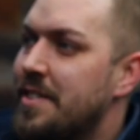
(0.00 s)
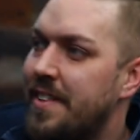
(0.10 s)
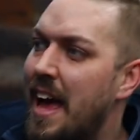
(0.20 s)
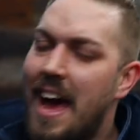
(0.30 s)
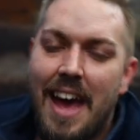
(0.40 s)
So
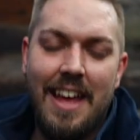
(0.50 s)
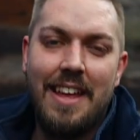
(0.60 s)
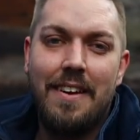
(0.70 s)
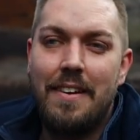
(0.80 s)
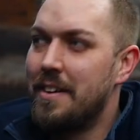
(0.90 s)

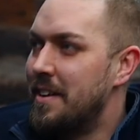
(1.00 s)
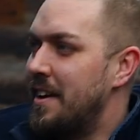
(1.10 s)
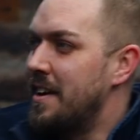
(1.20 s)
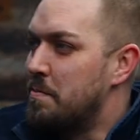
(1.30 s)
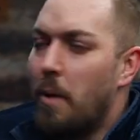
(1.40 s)
that
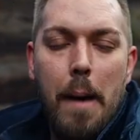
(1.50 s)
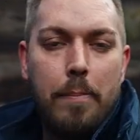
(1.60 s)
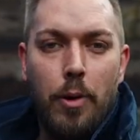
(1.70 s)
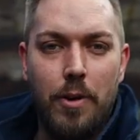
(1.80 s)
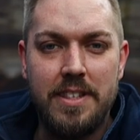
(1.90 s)
is my
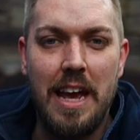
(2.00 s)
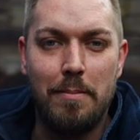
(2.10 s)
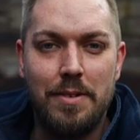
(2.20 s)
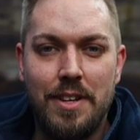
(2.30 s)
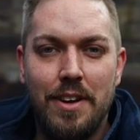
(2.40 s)
poor
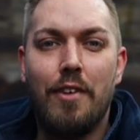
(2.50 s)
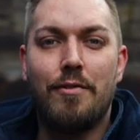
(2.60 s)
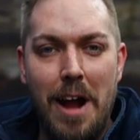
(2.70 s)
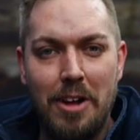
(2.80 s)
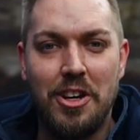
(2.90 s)
attempt
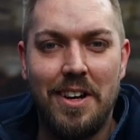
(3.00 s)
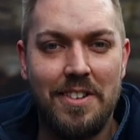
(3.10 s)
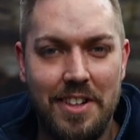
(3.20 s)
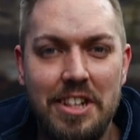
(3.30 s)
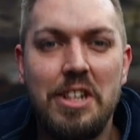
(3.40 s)
of rushing.
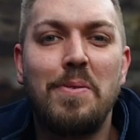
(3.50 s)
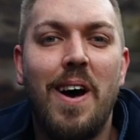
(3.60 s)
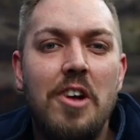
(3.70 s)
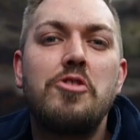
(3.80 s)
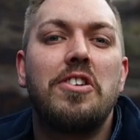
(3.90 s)
So this is
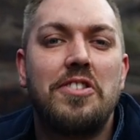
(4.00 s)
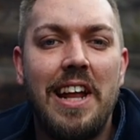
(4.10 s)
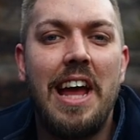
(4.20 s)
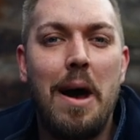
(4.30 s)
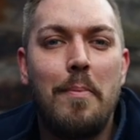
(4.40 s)
why I should have
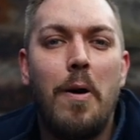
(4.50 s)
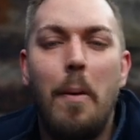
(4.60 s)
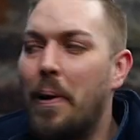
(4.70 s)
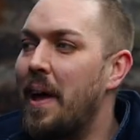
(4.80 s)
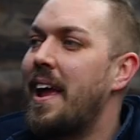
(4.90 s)
set it up
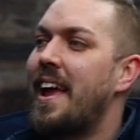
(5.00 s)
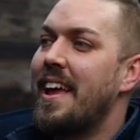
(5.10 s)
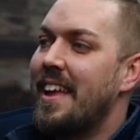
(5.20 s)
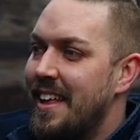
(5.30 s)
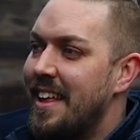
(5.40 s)
properly
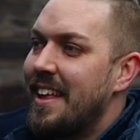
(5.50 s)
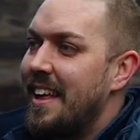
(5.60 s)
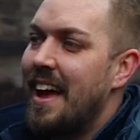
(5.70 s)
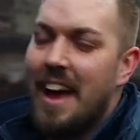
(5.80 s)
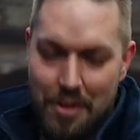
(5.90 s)

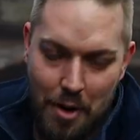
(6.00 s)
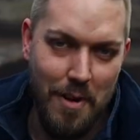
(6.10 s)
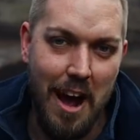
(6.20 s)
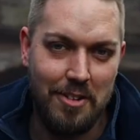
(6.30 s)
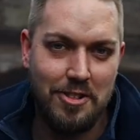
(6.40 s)
and not
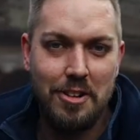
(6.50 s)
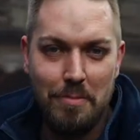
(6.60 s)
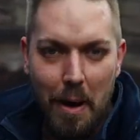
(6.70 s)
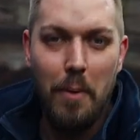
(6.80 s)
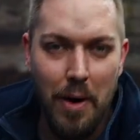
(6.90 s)
rushed.
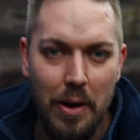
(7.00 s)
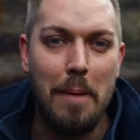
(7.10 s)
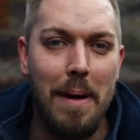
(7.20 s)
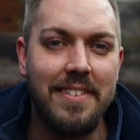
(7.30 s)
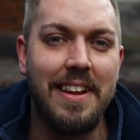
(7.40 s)
But we'll
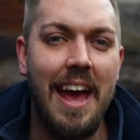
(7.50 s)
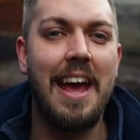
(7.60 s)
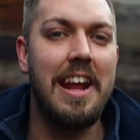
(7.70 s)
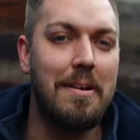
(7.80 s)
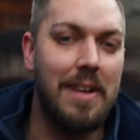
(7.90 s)
come back to that
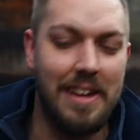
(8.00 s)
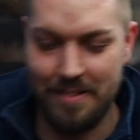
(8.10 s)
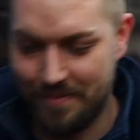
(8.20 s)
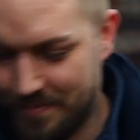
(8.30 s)
in a minute.